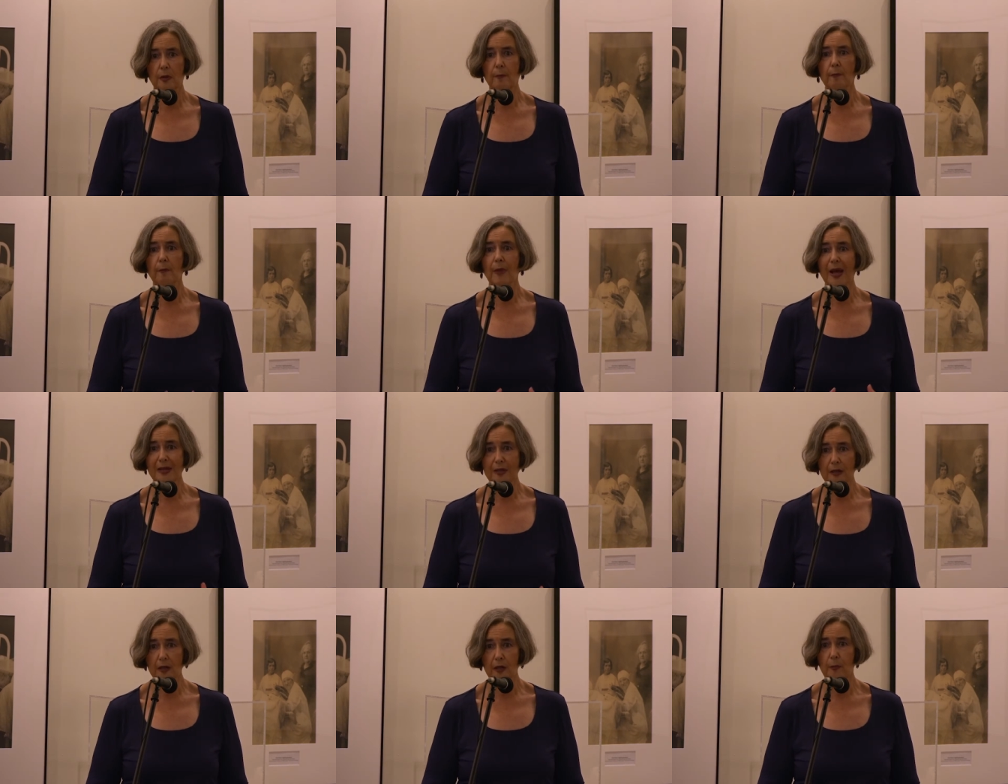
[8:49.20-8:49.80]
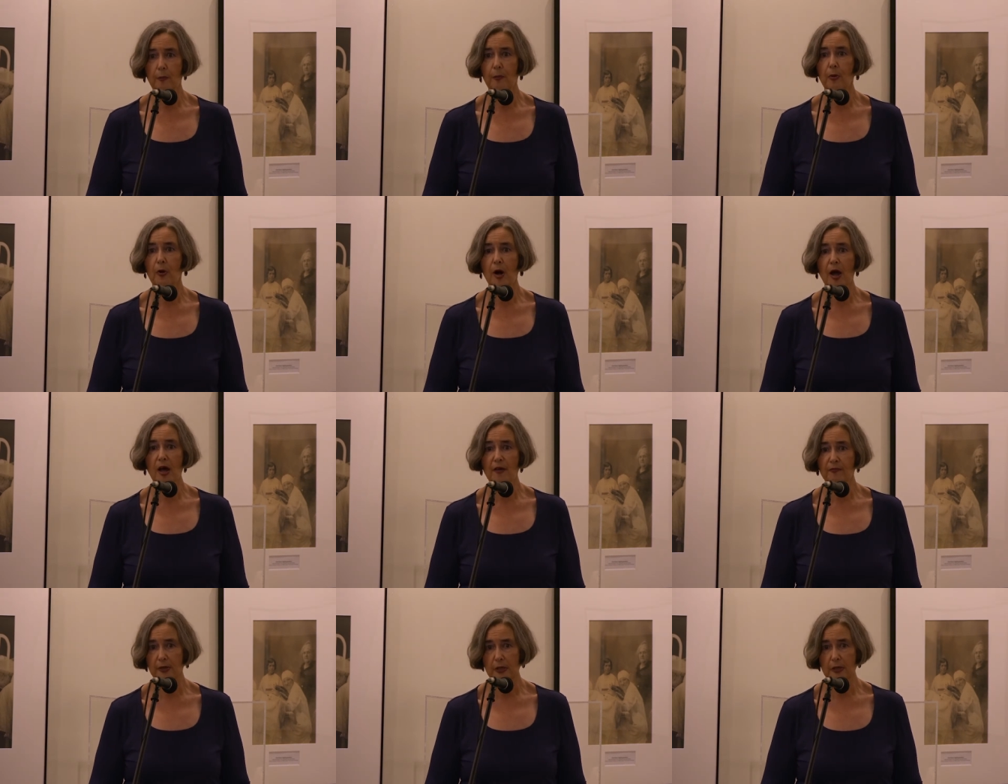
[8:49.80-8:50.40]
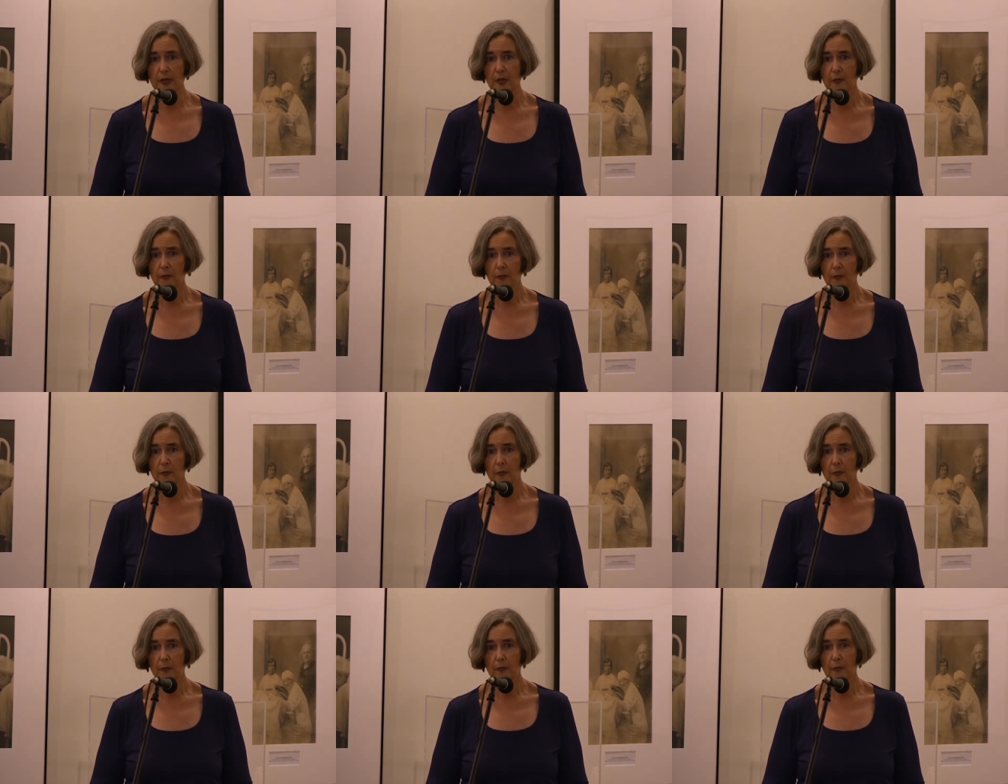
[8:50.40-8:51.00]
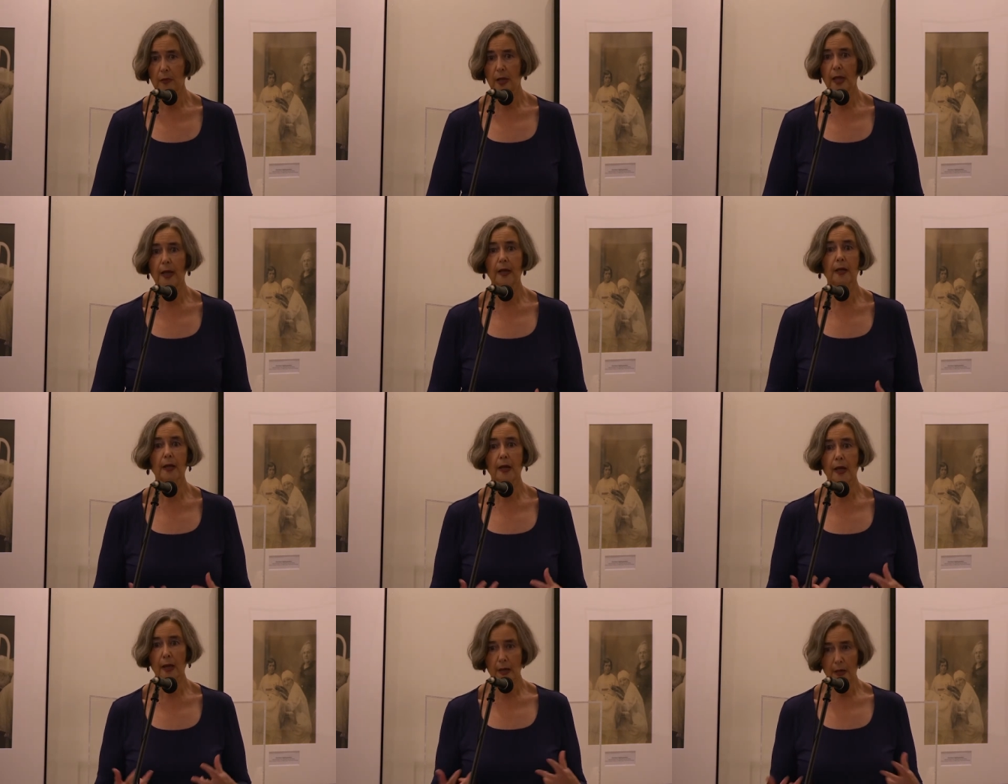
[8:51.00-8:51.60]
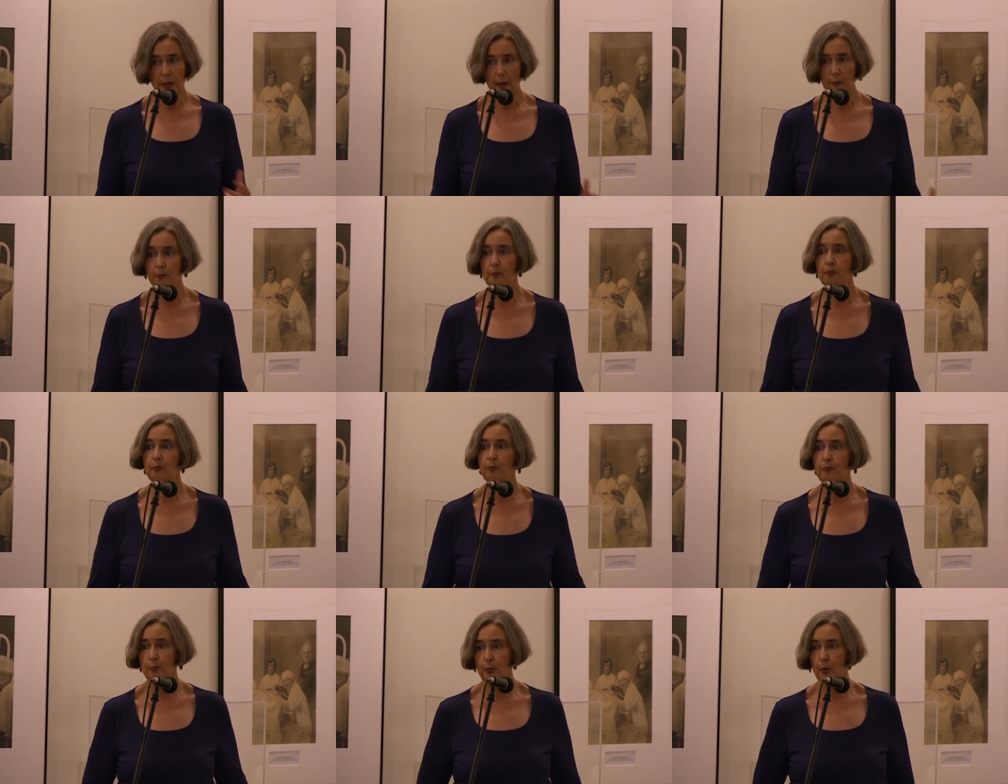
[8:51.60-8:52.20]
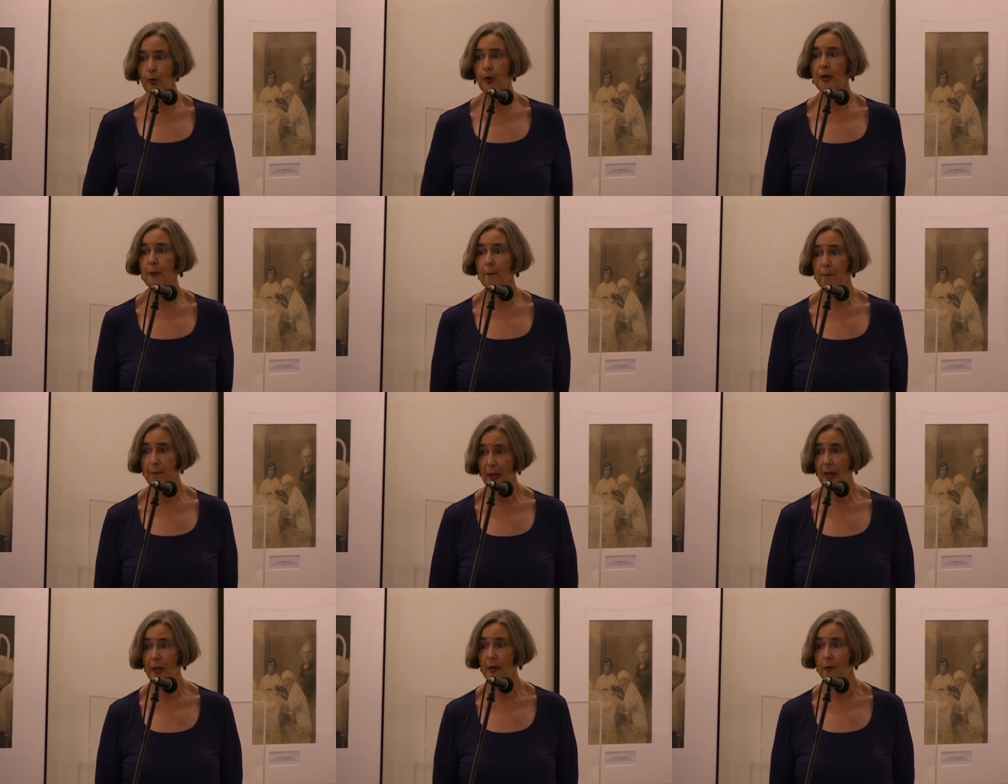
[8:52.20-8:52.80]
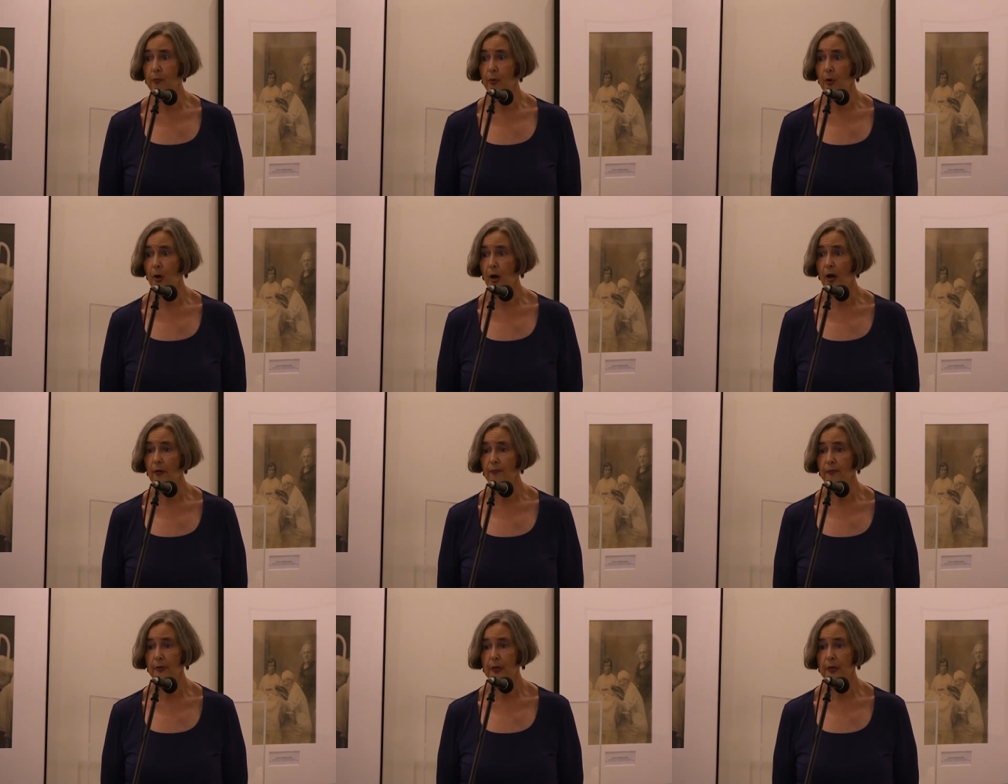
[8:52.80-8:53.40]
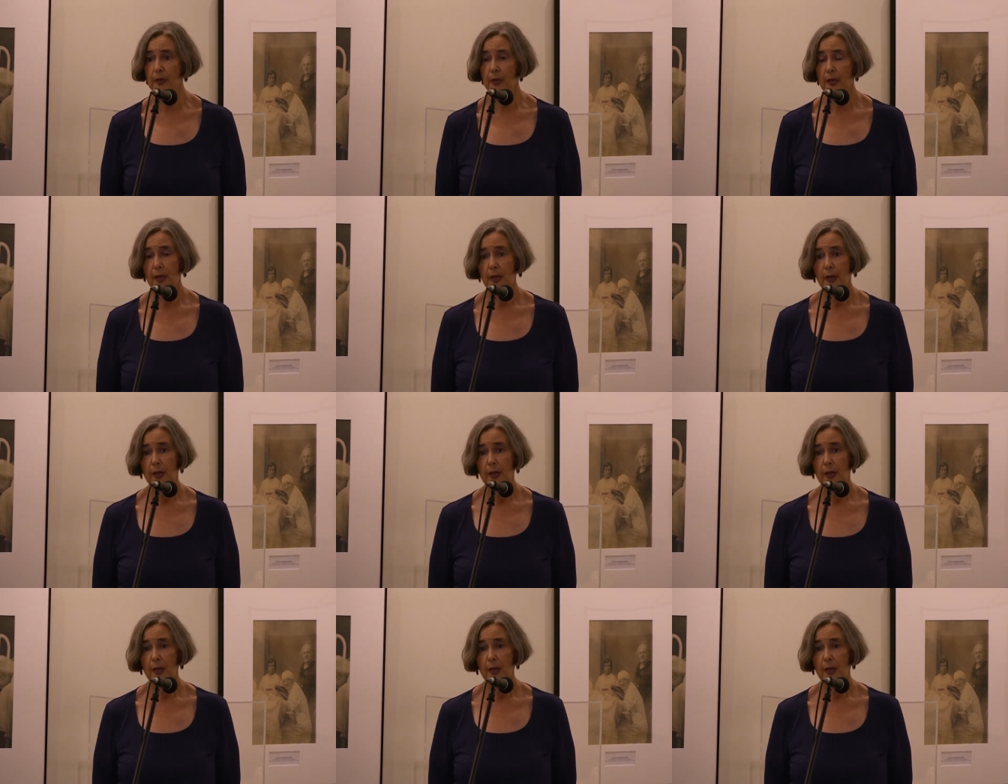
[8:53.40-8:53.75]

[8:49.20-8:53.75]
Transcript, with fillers: making a profit, and a pretty big profit.